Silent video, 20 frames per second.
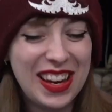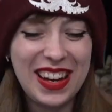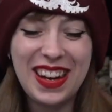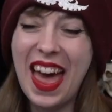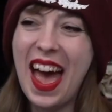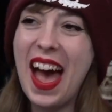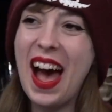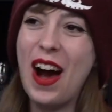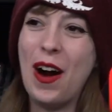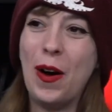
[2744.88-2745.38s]

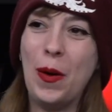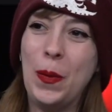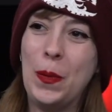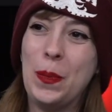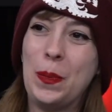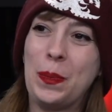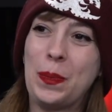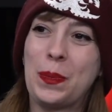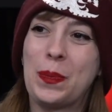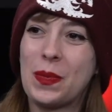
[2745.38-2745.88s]
Now,
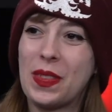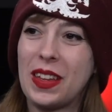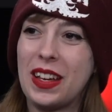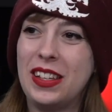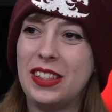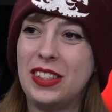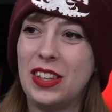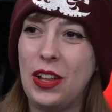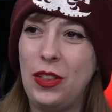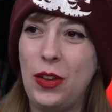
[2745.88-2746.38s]

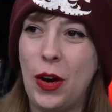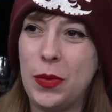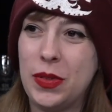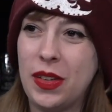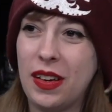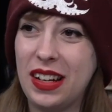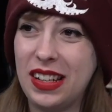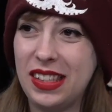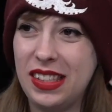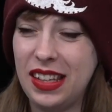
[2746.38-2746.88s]
Zoanthropes
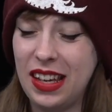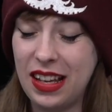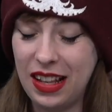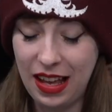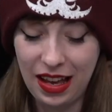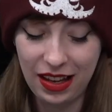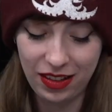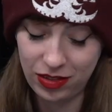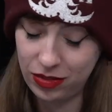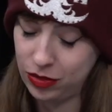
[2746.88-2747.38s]
had a sit
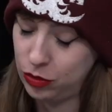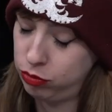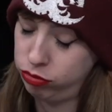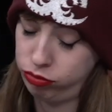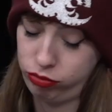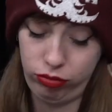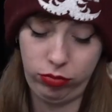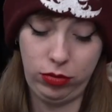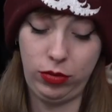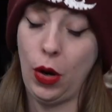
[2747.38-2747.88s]
there.
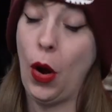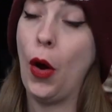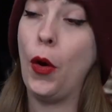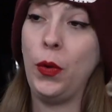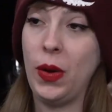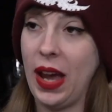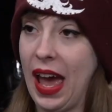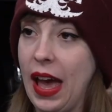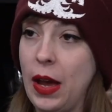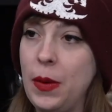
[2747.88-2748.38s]

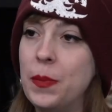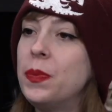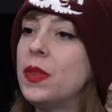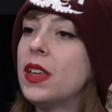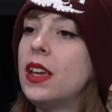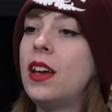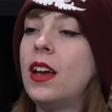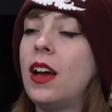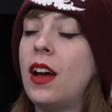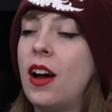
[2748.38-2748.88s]
Okay.
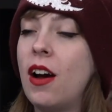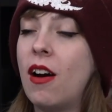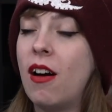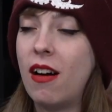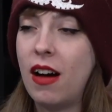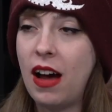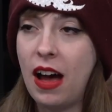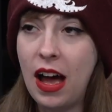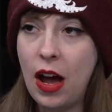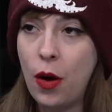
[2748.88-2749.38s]

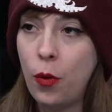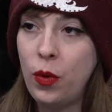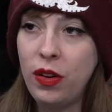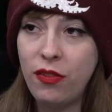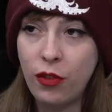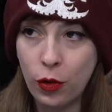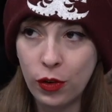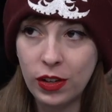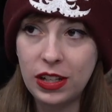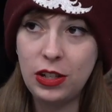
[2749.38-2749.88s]

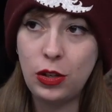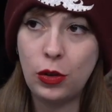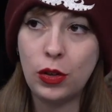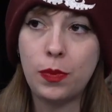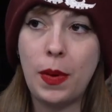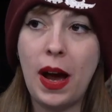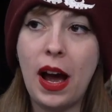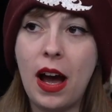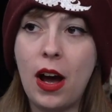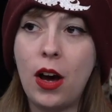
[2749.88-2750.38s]
We've already talked
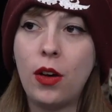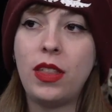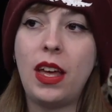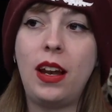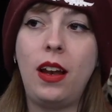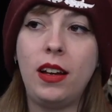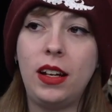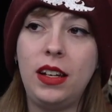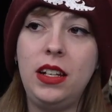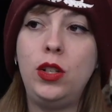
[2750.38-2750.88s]
about how they're
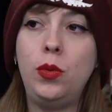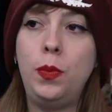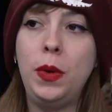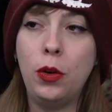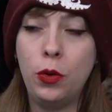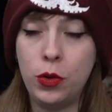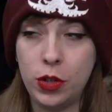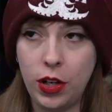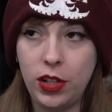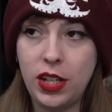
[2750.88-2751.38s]
likely to be
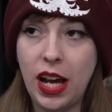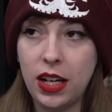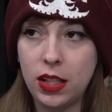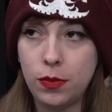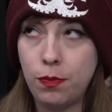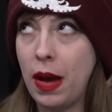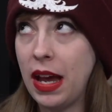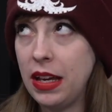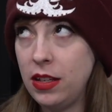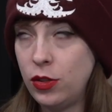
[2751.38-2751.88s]
auto-takes
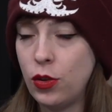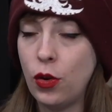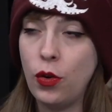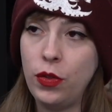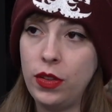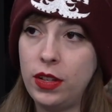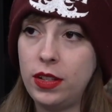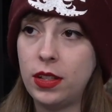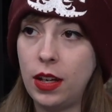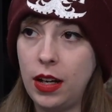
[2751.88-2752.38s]
based
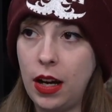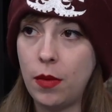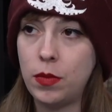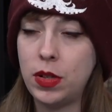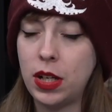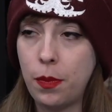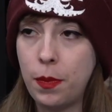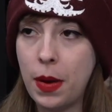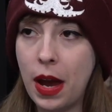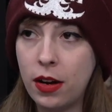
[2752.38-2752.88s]
on the
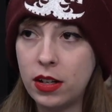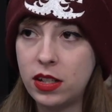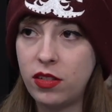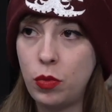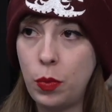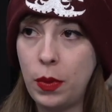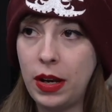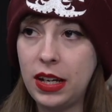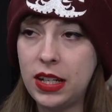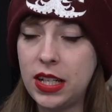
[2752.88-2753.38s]
Synaptic Imperative
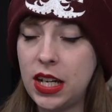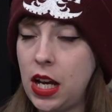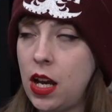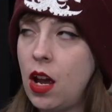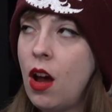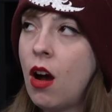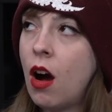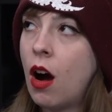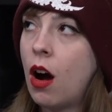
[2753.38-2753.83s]
ability.